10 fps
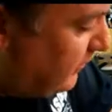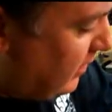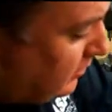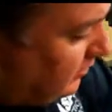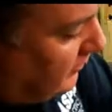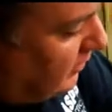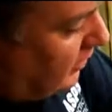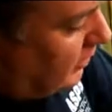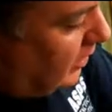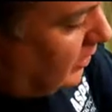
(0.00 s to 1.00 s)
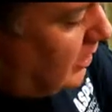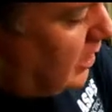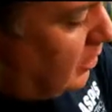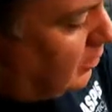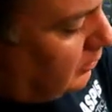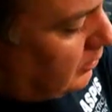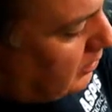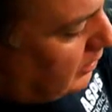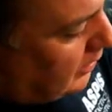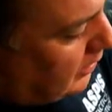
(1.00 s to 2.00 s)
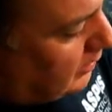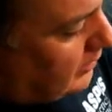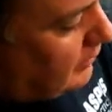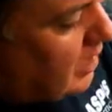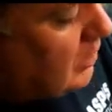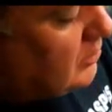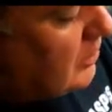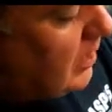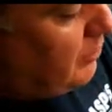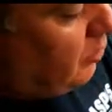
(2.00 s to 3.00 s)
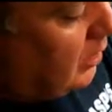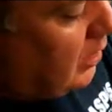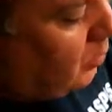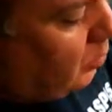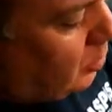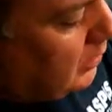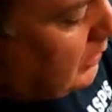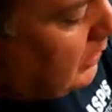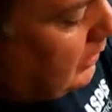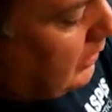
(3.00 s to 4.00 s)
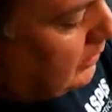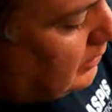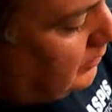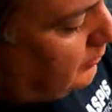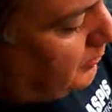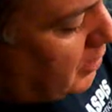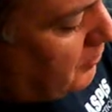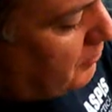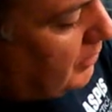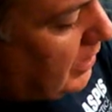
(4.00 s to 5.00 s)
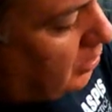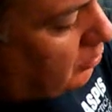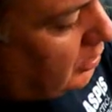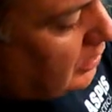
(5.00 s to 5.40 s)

we've got this thing cut down, and I've got it shaped the way I want it, and I'm about